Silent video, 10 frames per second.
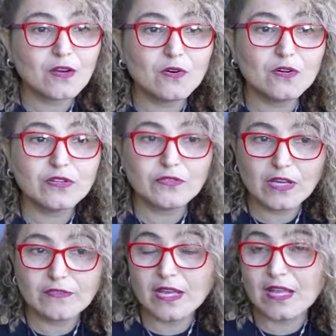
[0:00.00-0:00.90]
Or if
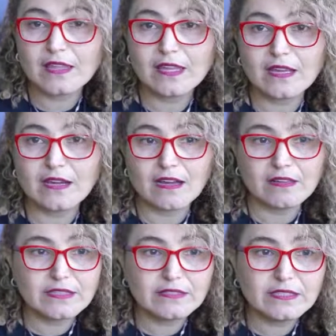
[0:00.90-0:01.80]
you have a healthcare
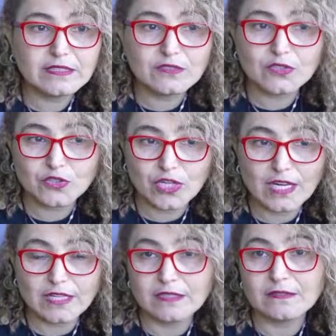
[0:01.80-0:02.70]
card, this is an
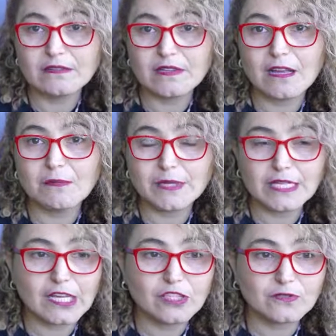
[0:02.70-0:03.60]
Australian
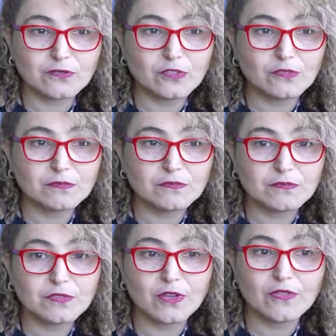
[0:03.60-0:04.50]
application form.
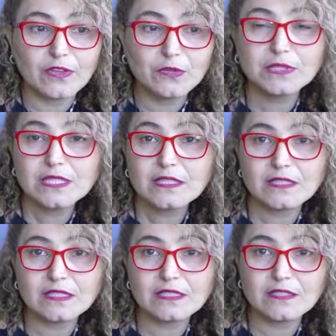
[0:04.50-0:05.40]
So you would see
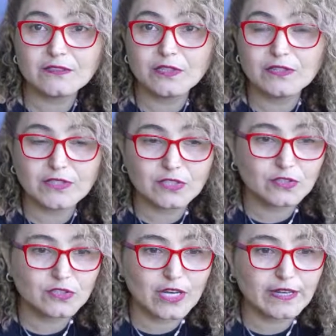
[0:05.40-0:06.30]
this if you're living in
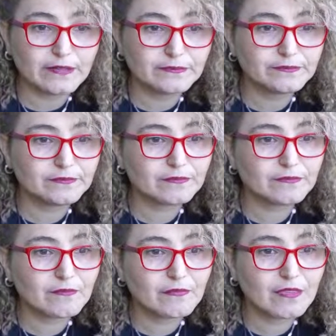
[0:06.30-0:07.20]
Australia.
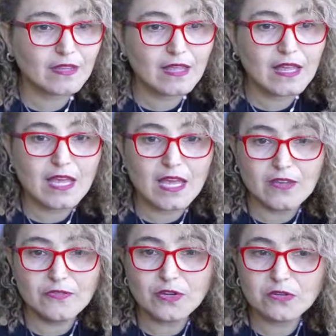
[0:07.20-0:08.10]

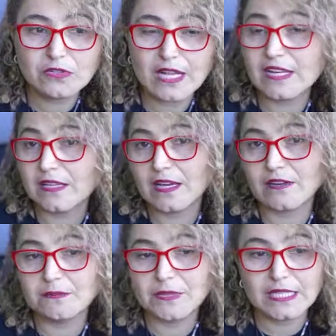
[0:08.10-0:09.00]
If you're on any
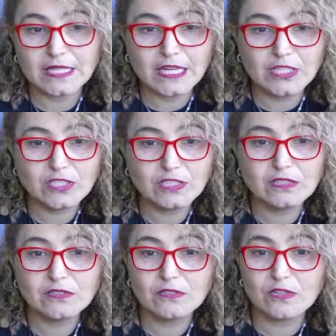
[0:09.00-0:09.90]
current
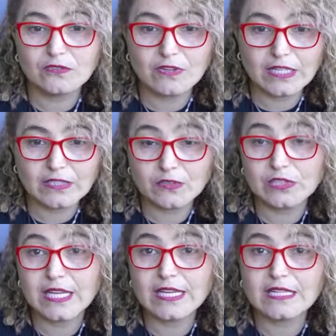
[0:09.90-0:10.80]
medication or
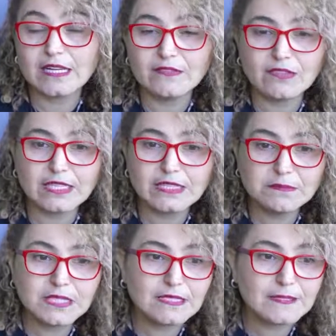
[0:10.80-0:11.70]
you're taking any
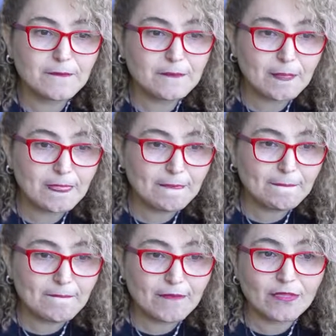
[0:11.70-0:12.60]
vitamins,
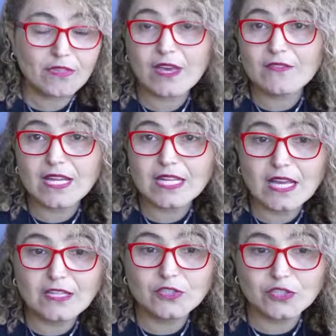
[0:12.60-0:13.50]
Do you have any
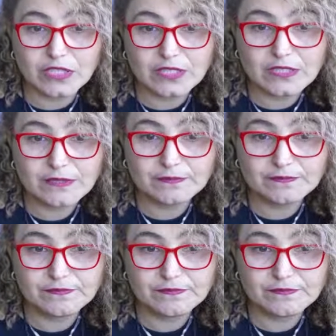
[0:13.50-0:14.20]
allergies?